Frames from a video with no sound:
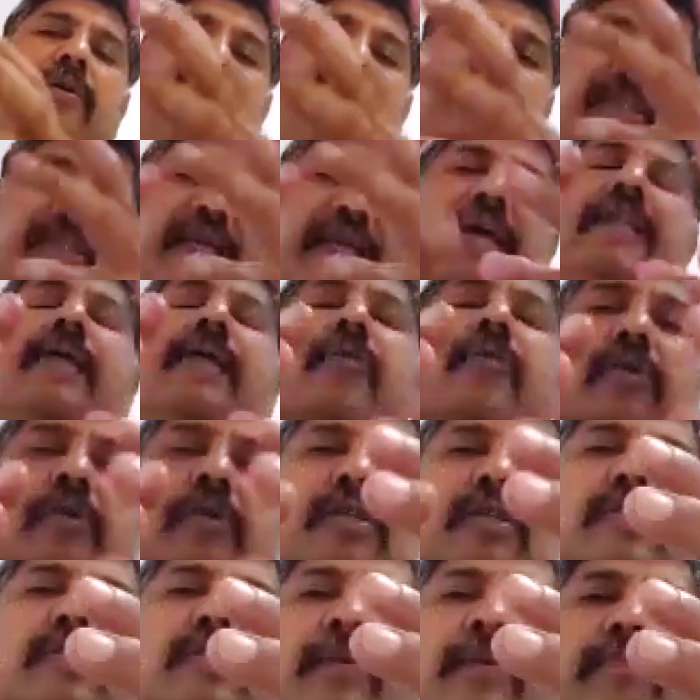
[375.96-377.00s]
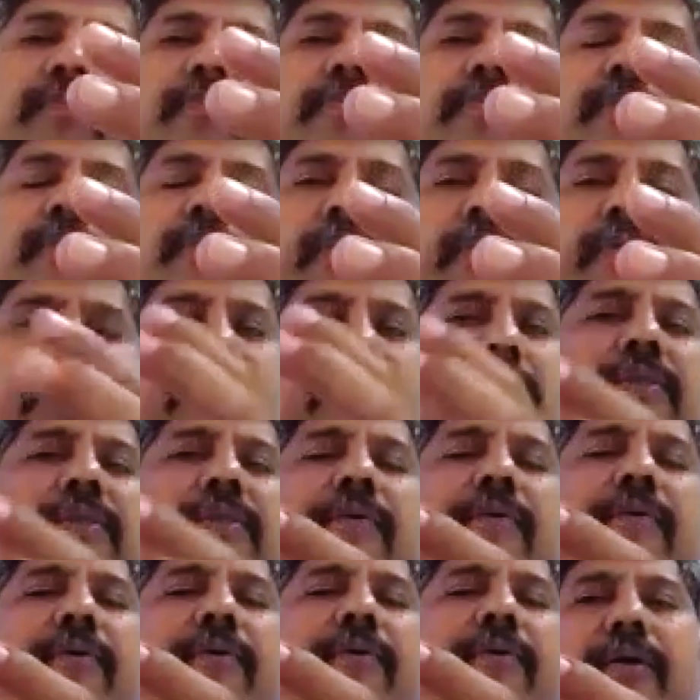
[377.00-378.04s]
design ecosystem, even in
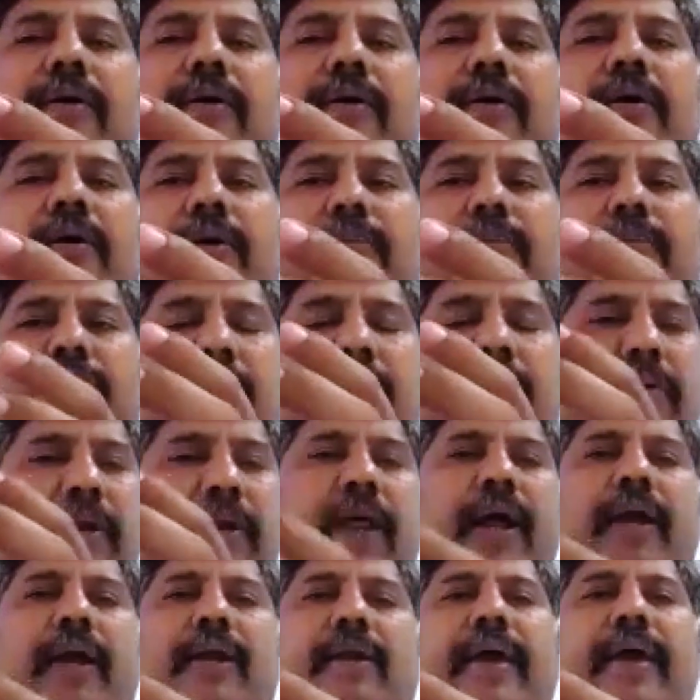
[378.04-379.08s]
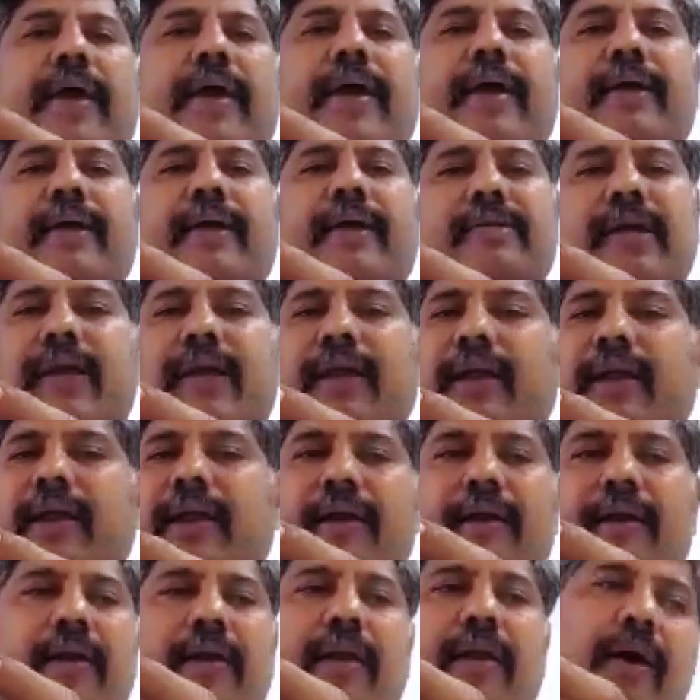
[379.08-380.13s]
Taiwan. The MediaTek hmm.
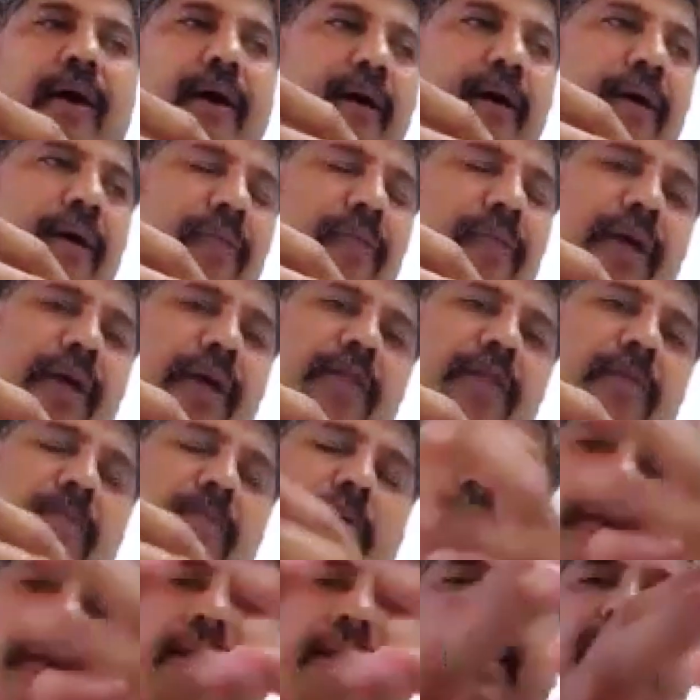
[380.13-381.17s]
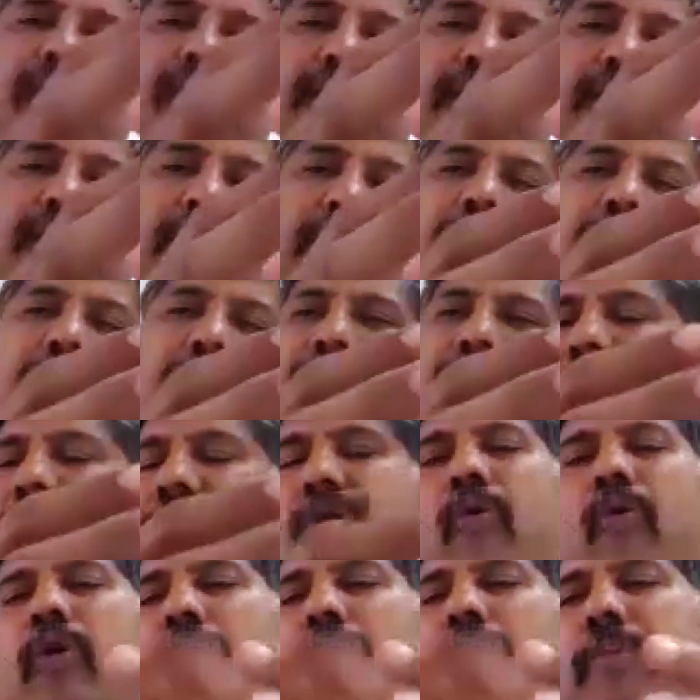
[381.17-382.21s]
and the Morningstar, and there's
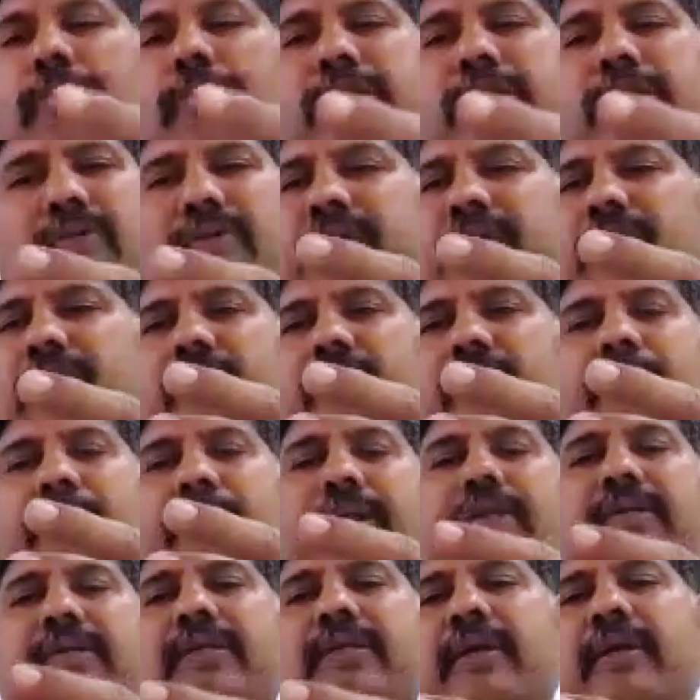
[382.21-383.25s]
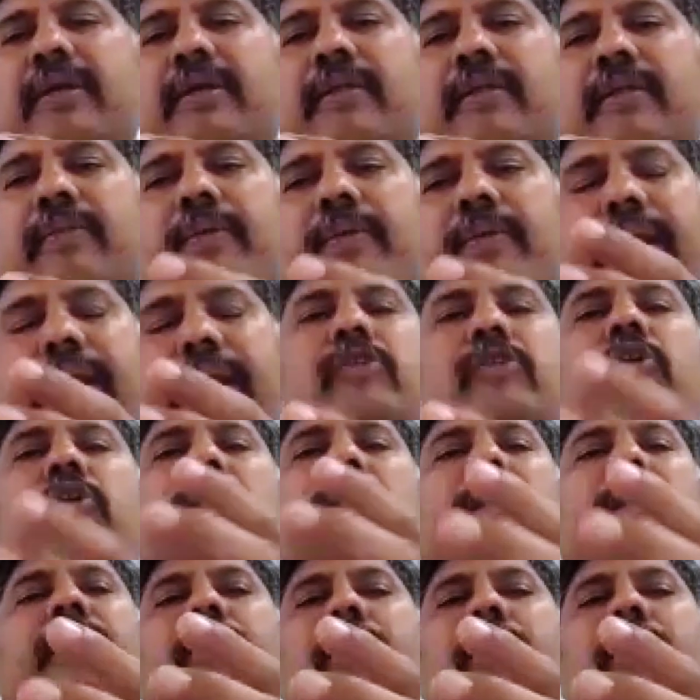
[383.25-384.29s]
a whole bunch of other companies that
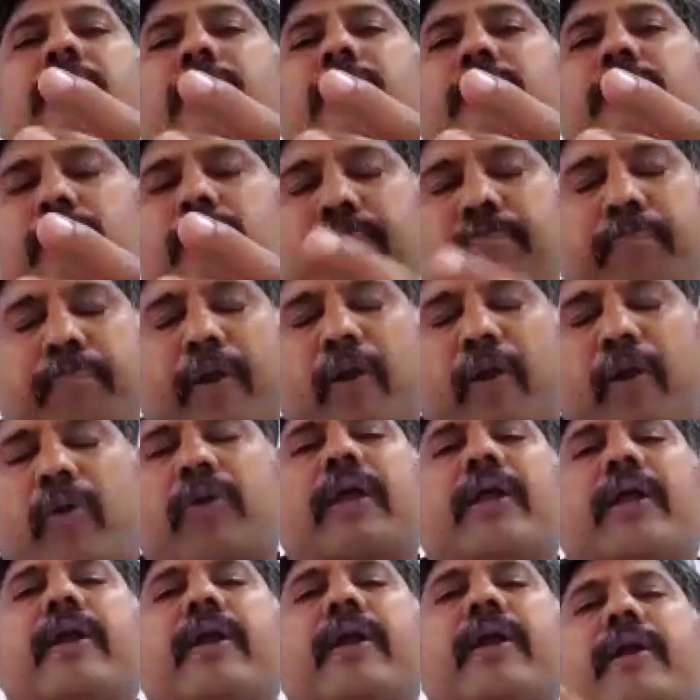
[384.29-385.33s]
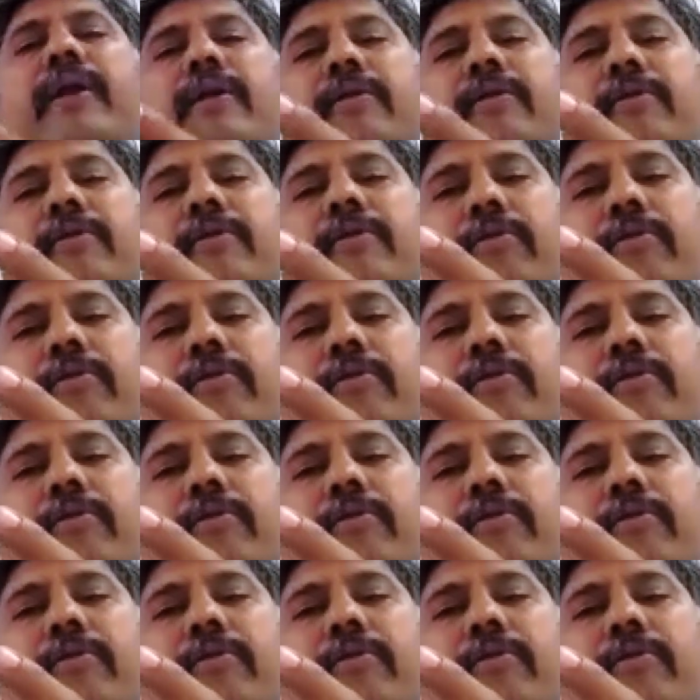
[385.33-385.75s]
actually sprouted and